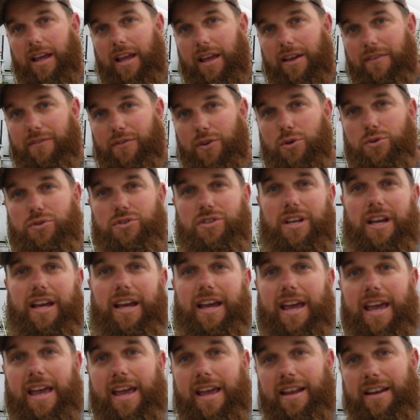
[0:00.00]
if you
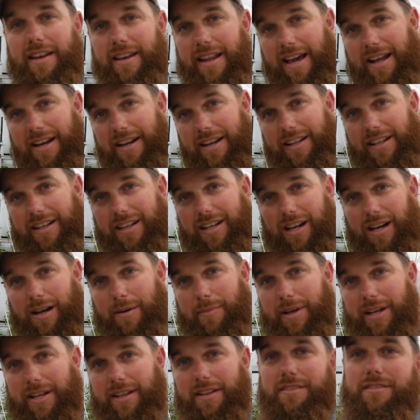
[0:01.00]
say down in the
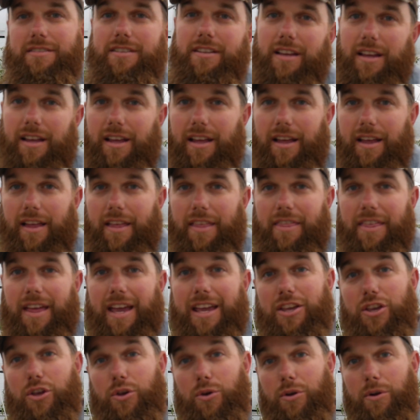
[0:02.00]
comments,
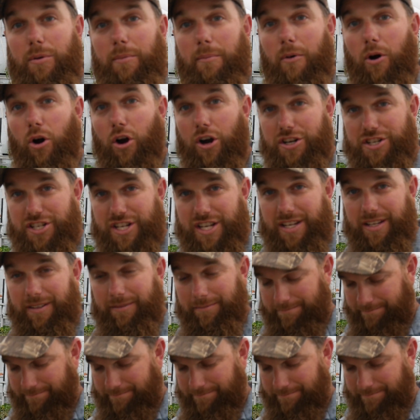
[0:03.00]
thank you to Margie.